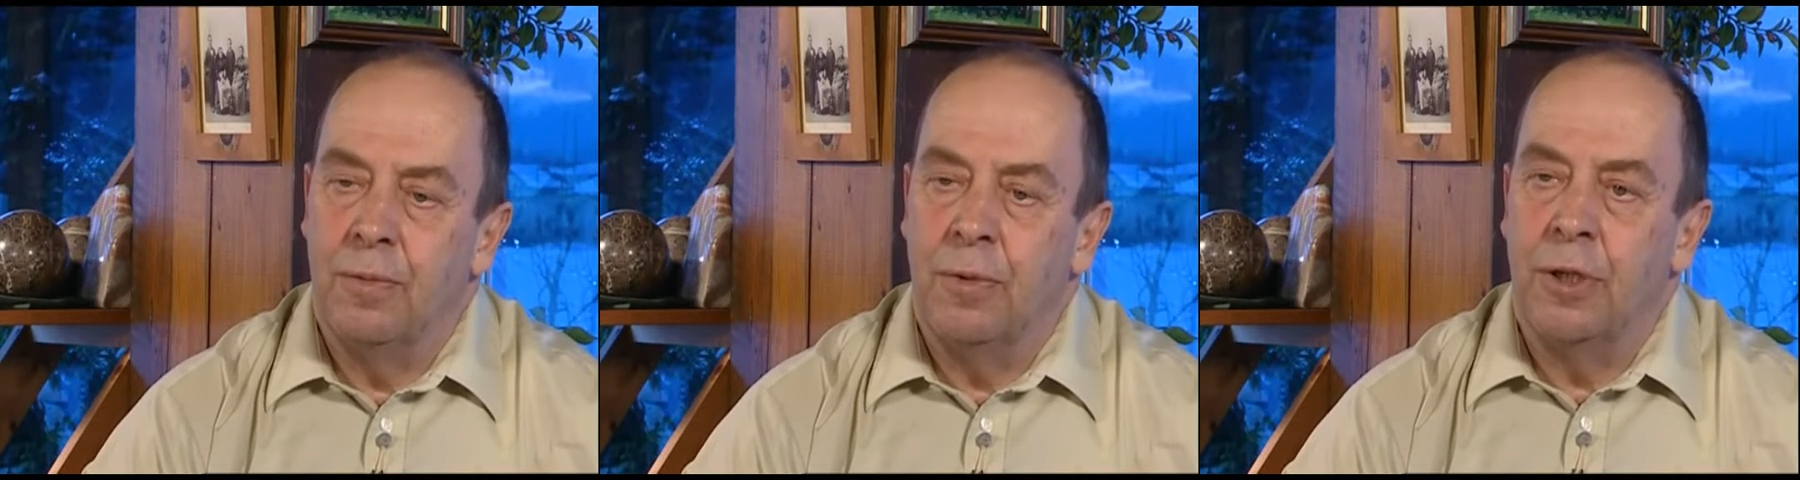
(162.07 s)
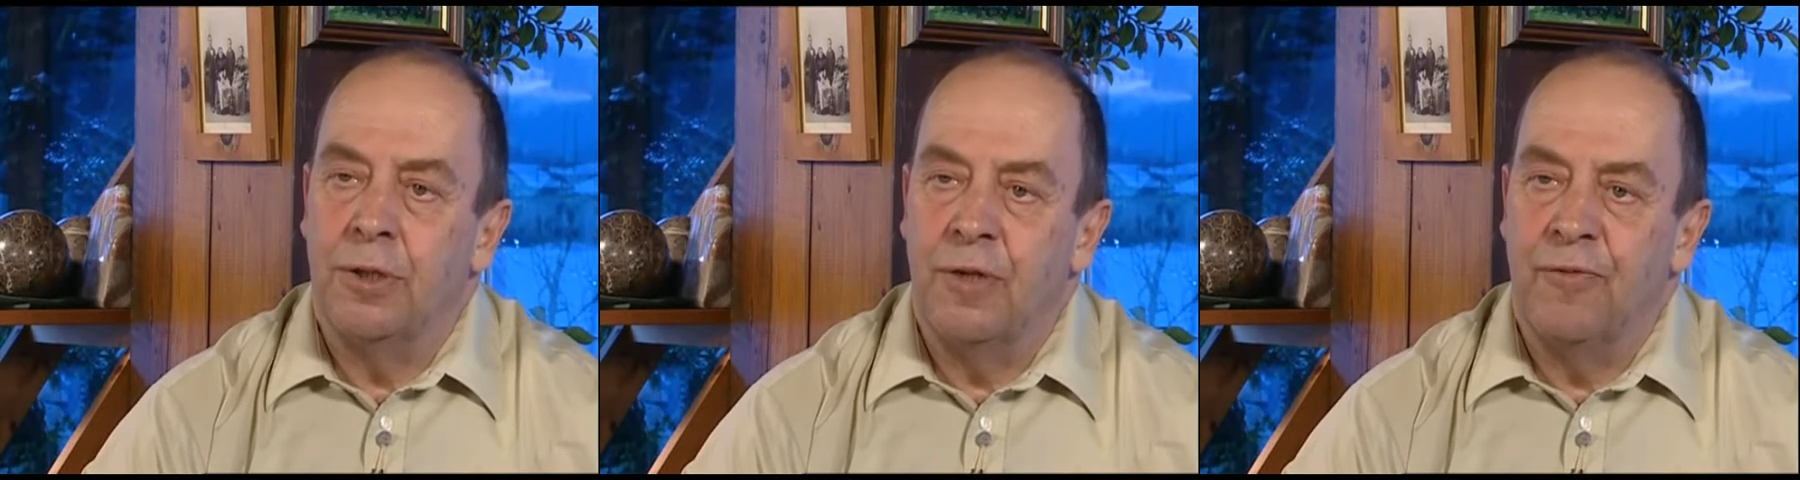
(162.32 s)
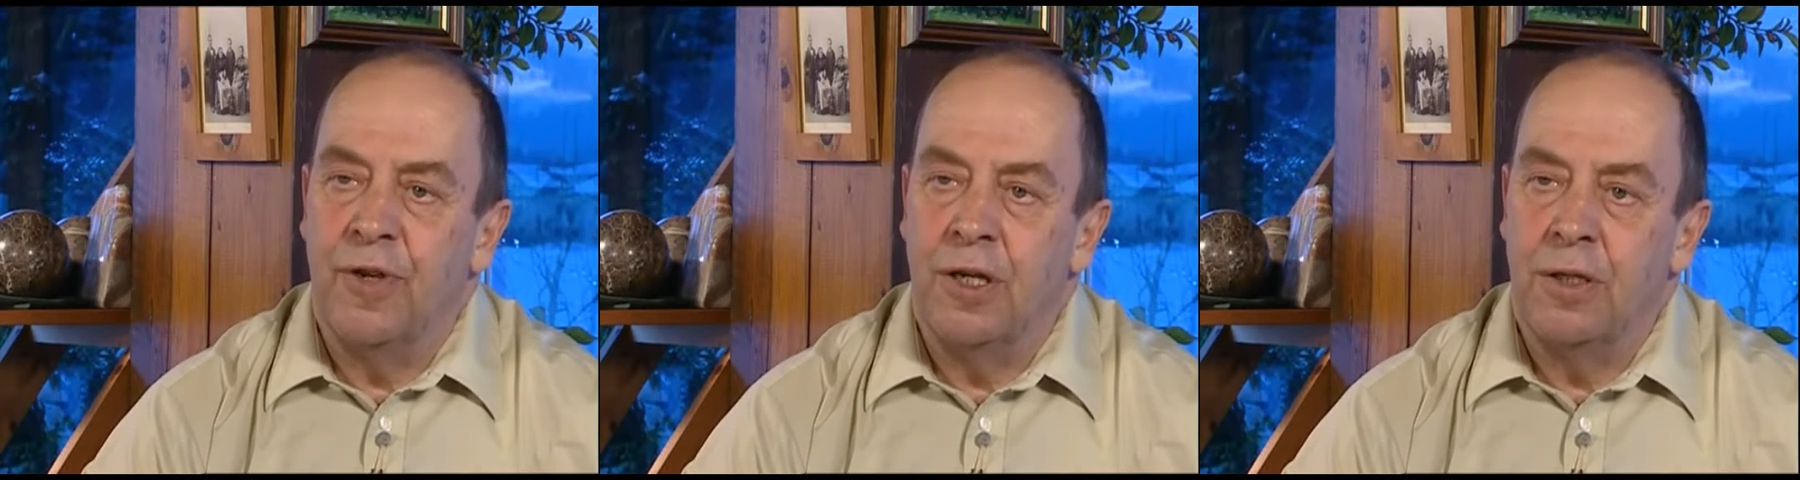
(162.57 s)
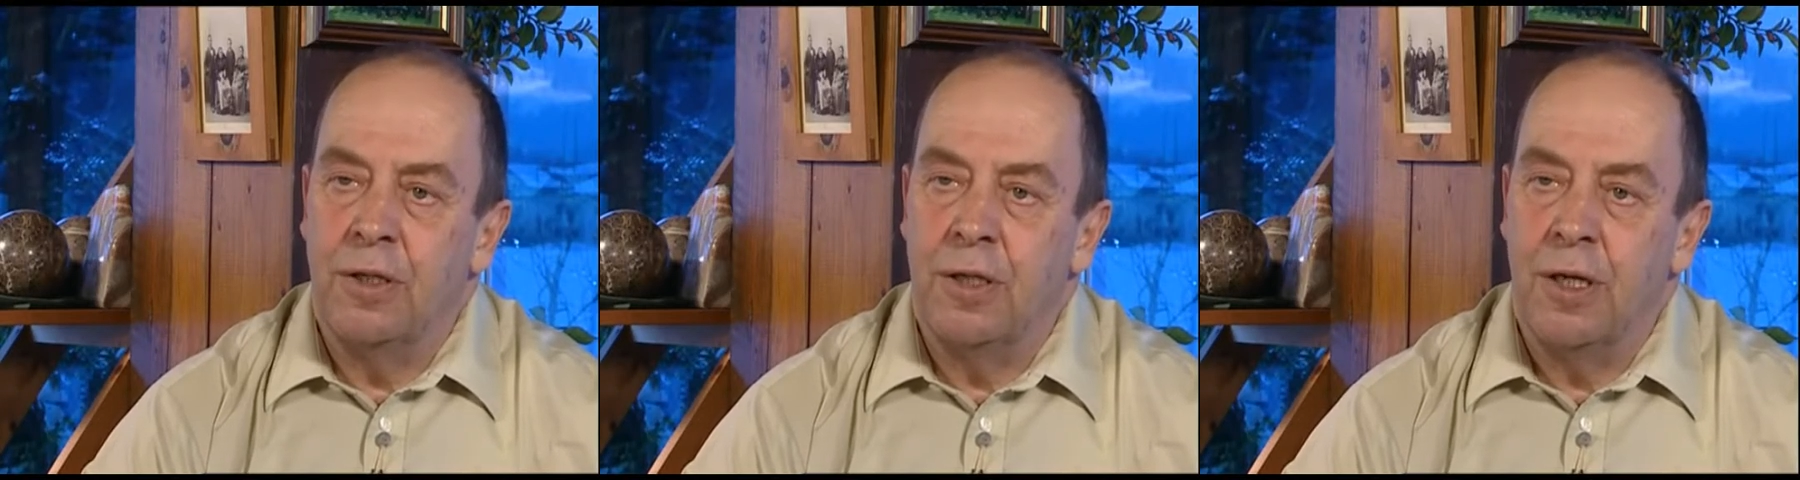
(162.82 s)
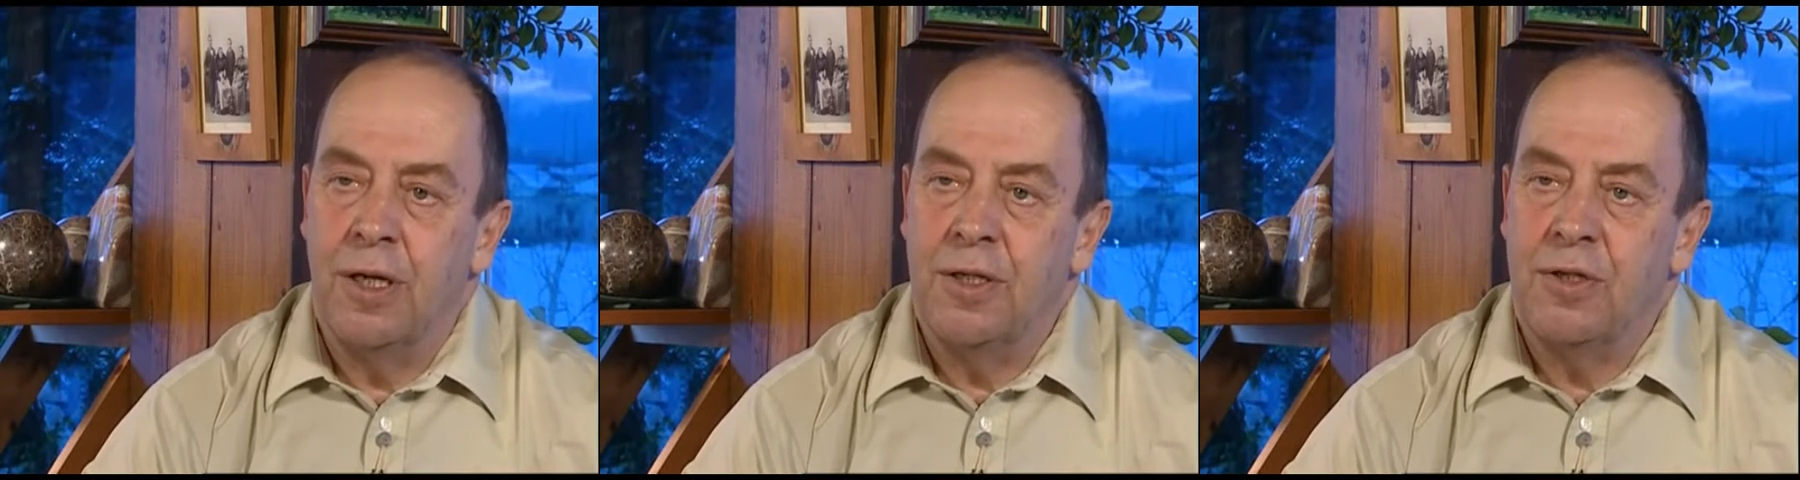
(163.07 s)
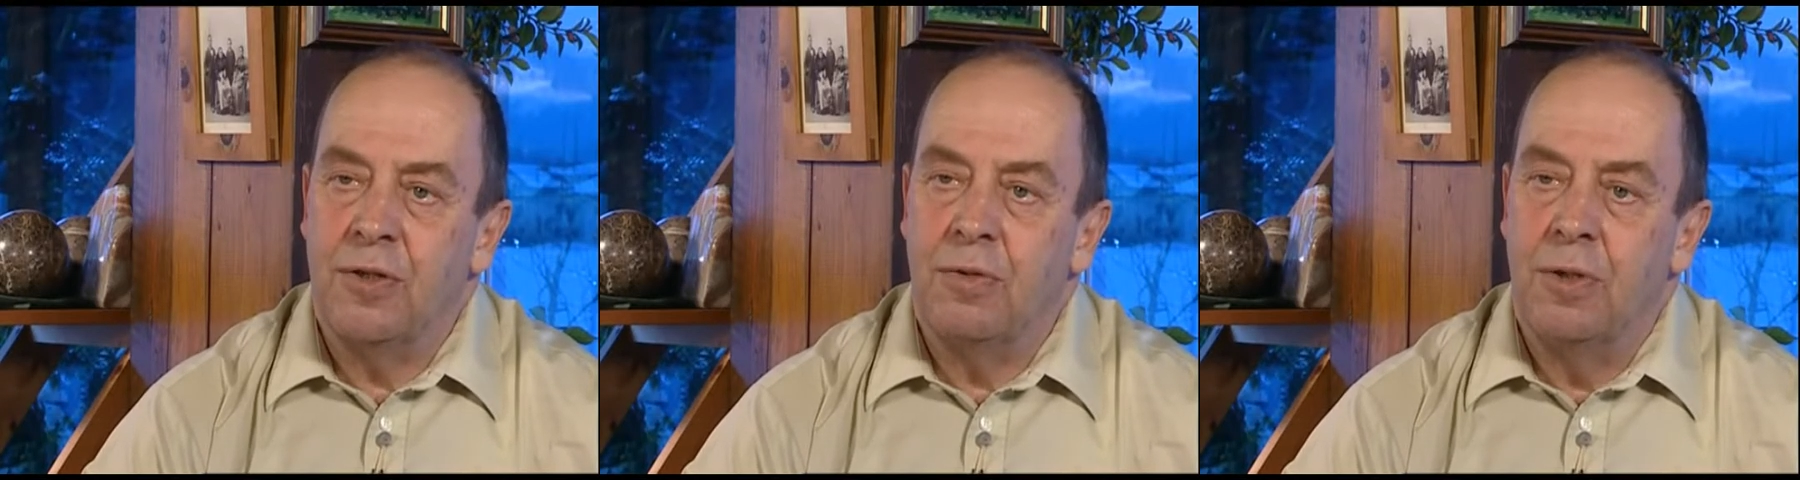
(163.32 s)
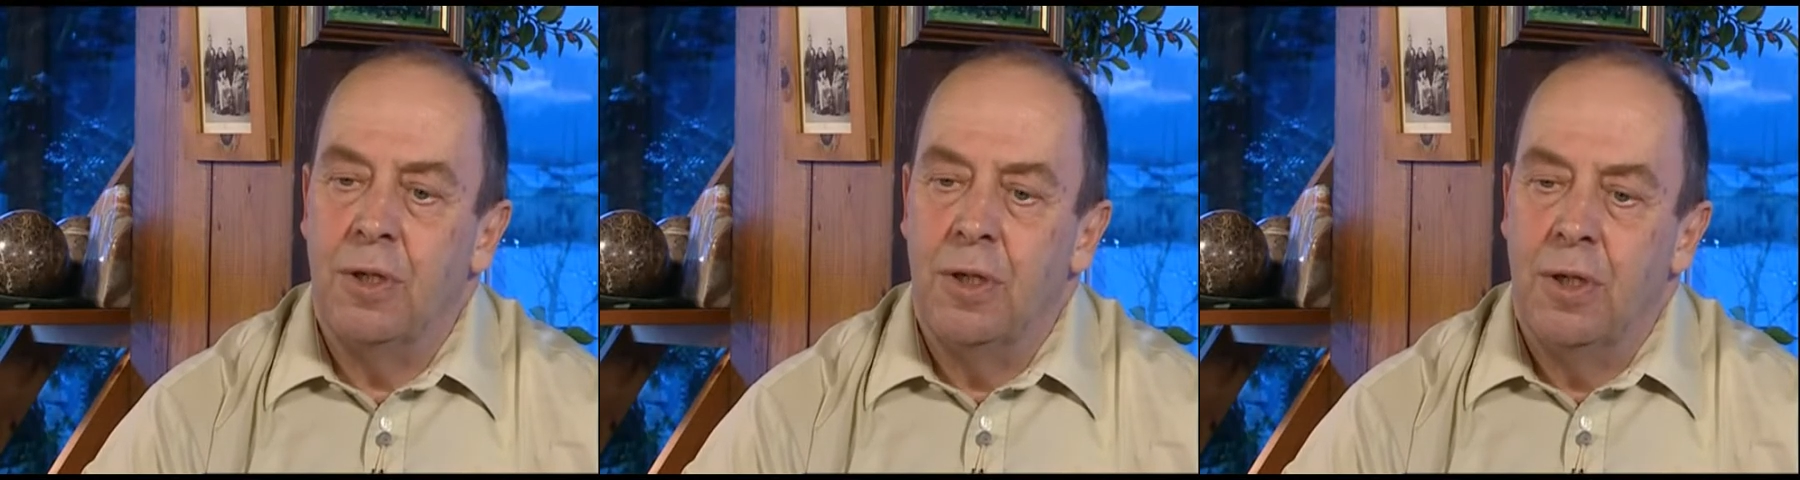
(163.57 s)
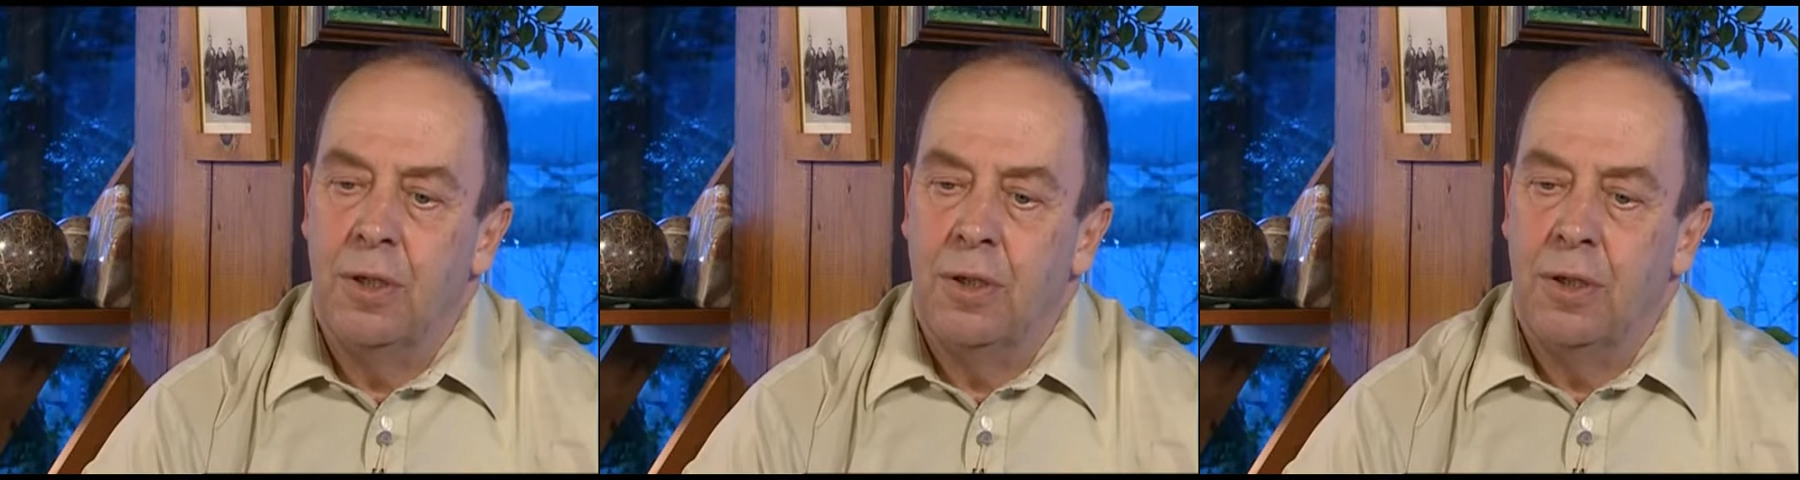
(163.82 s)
and I had to bleed out some water